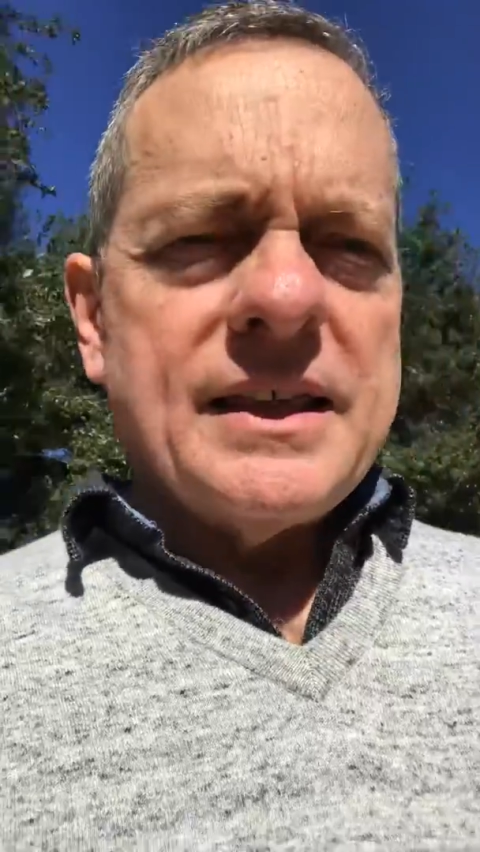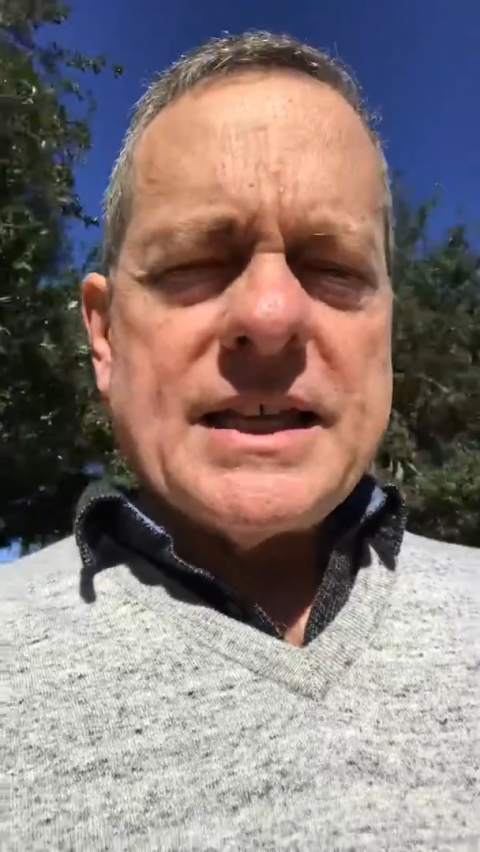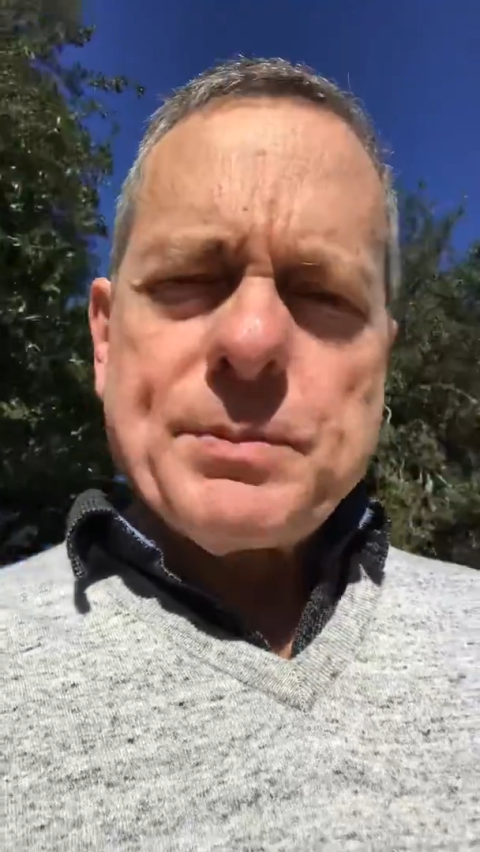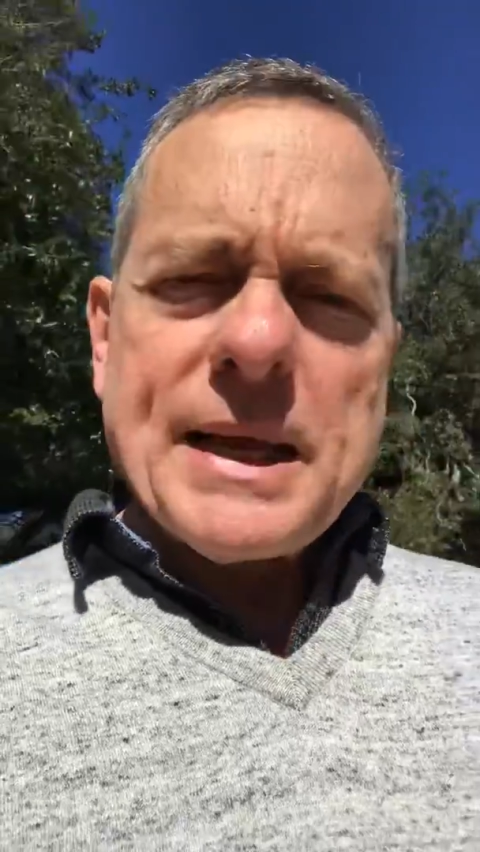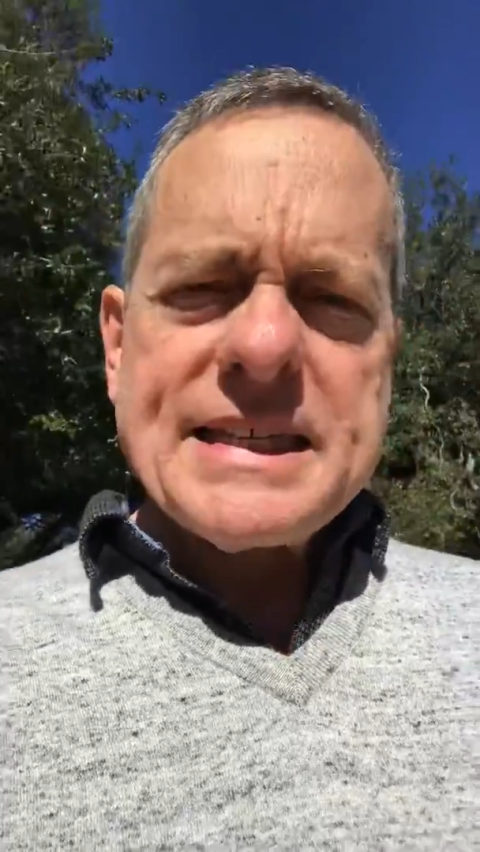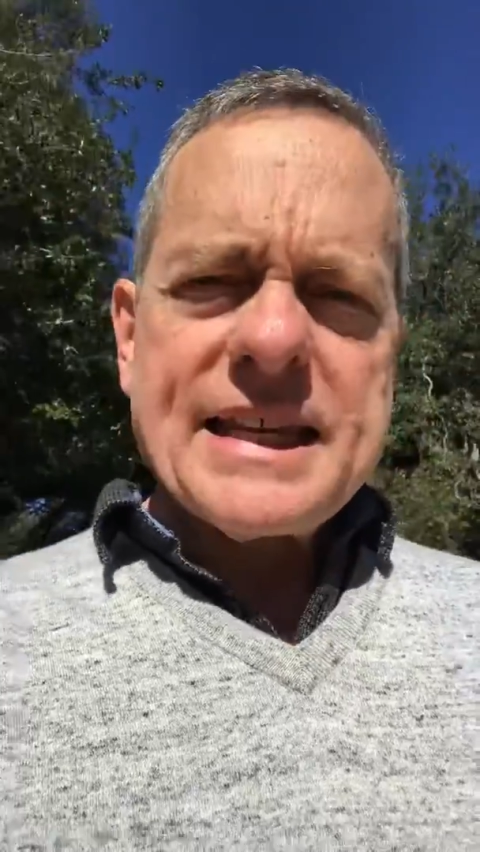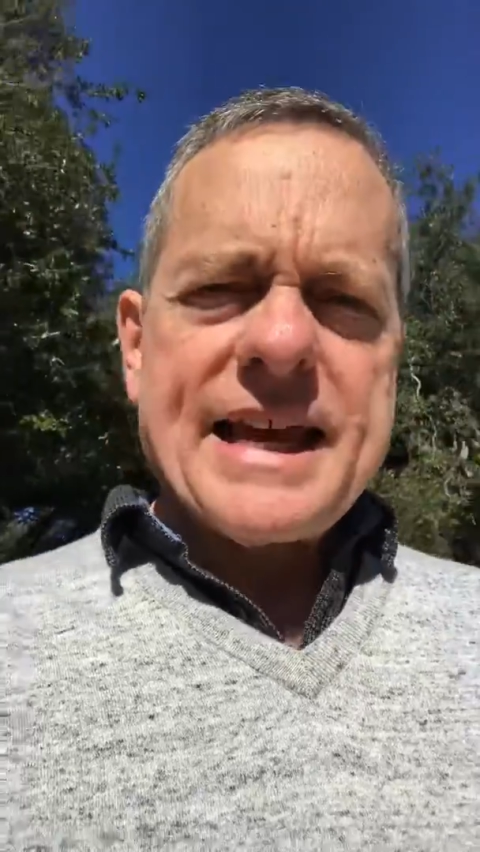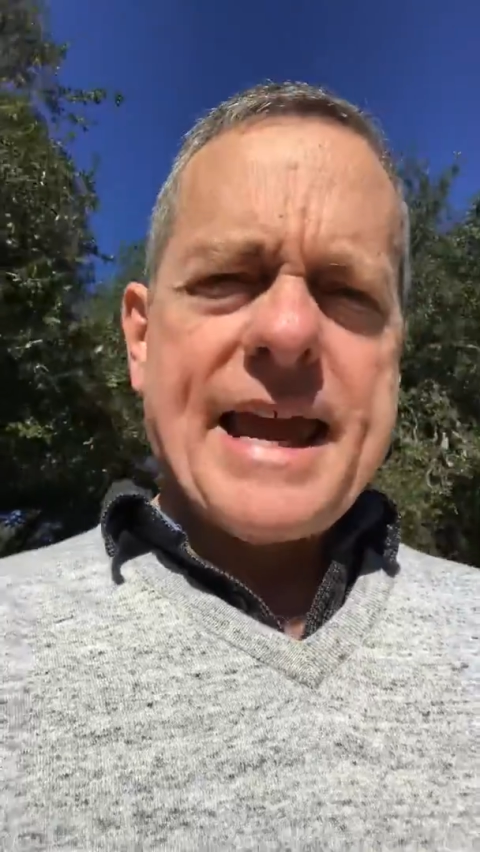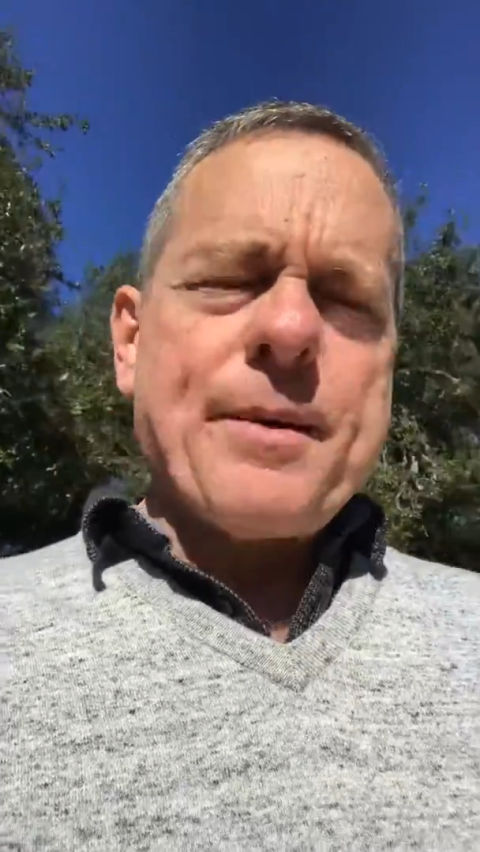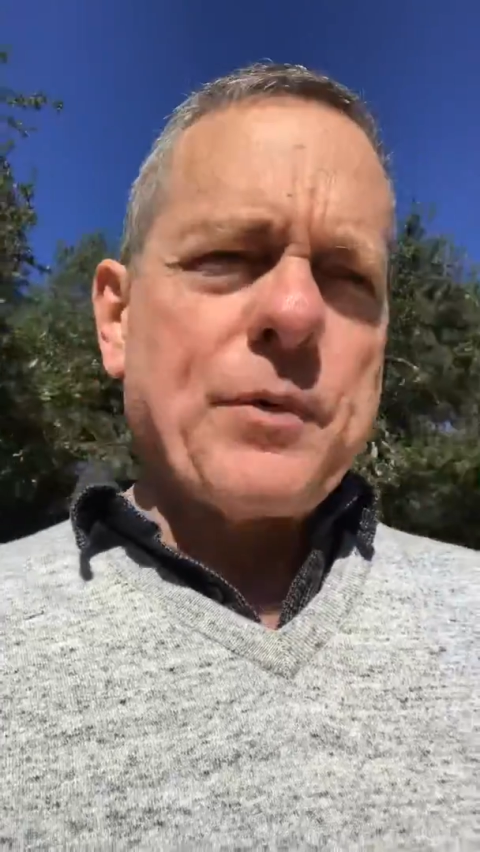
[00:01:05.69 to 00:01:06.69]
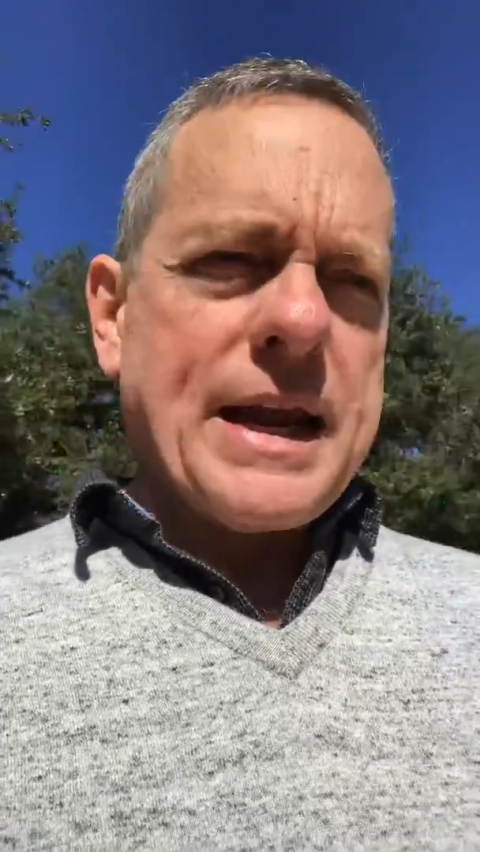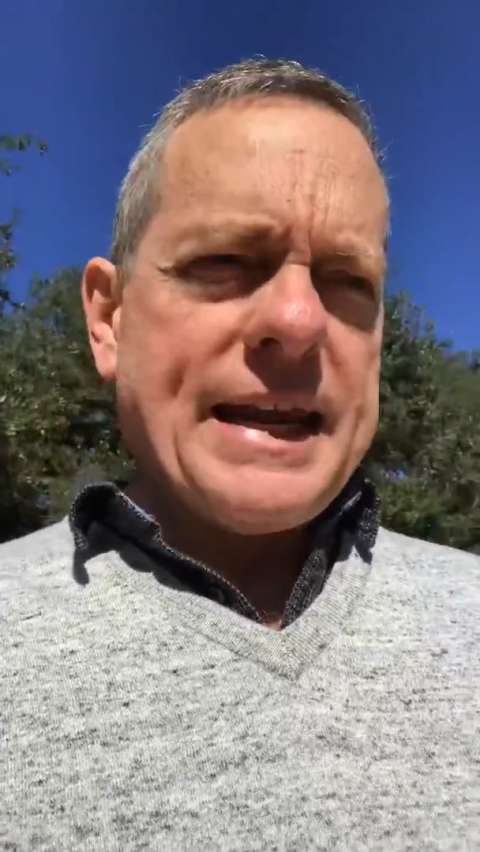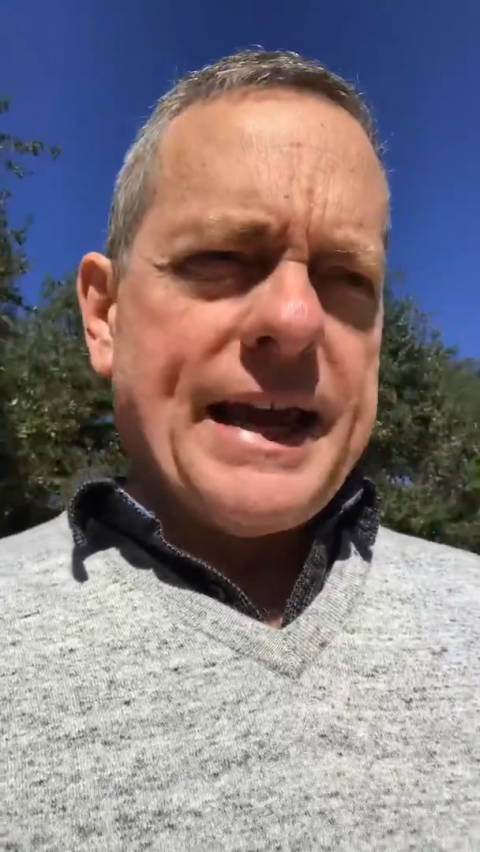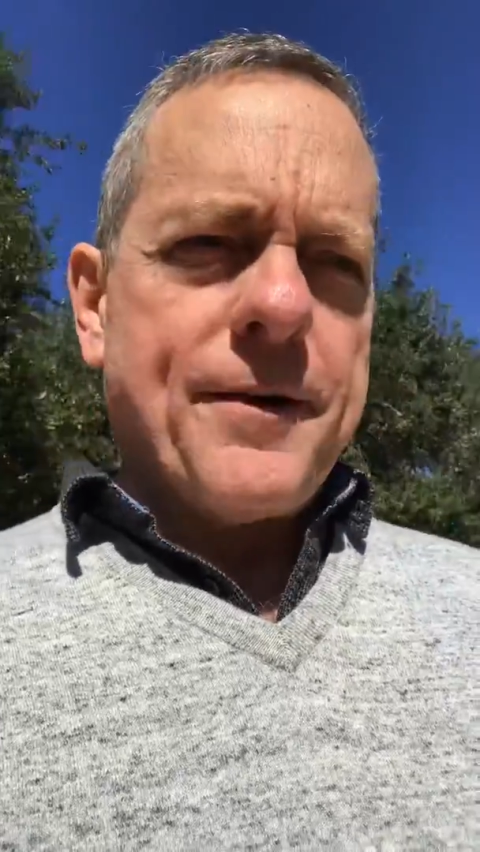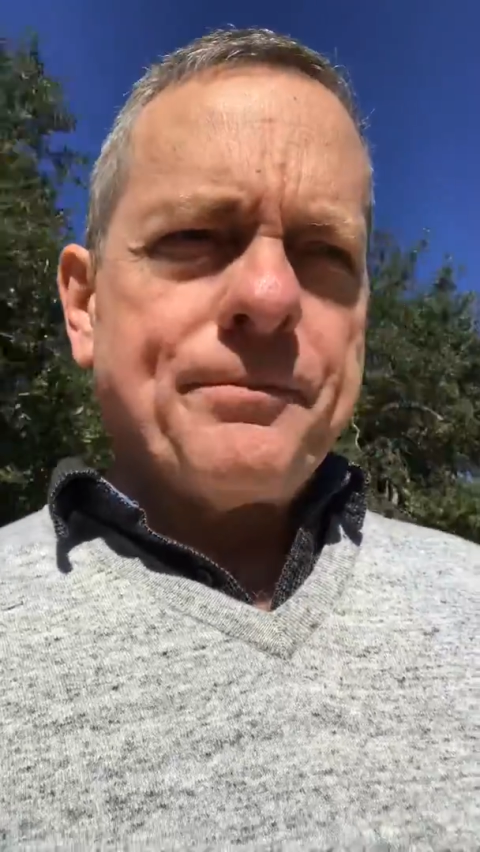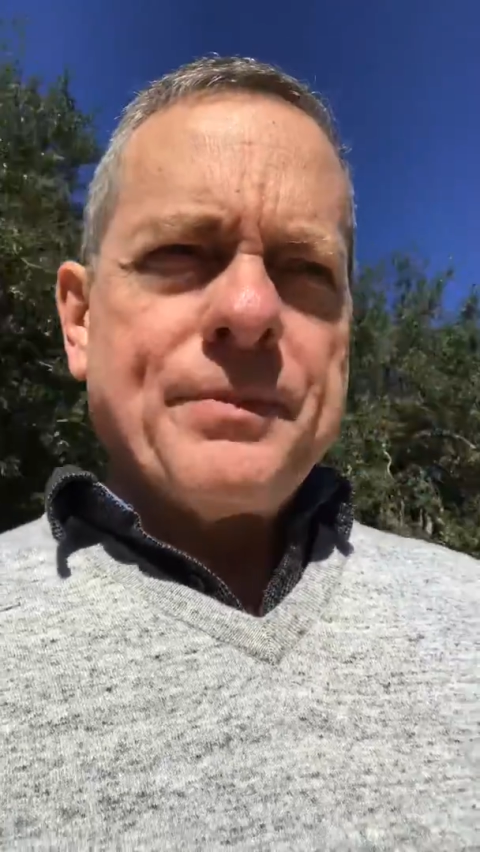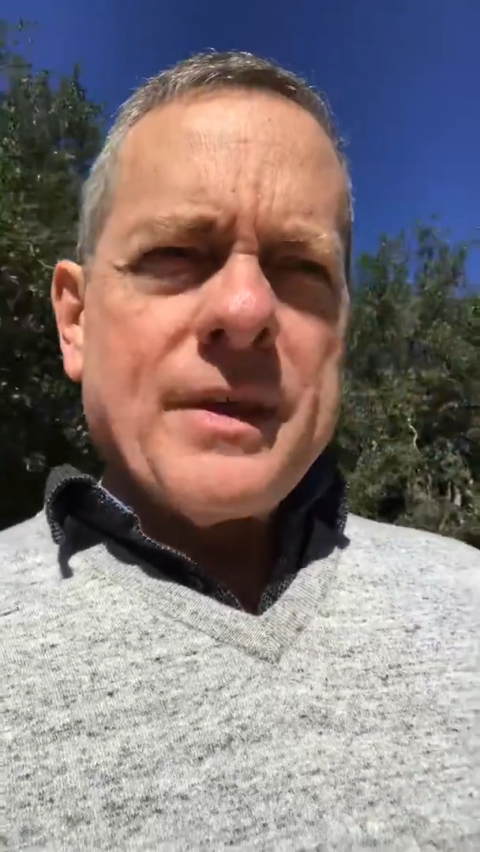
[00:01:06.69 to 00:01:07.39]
this place that I am right now,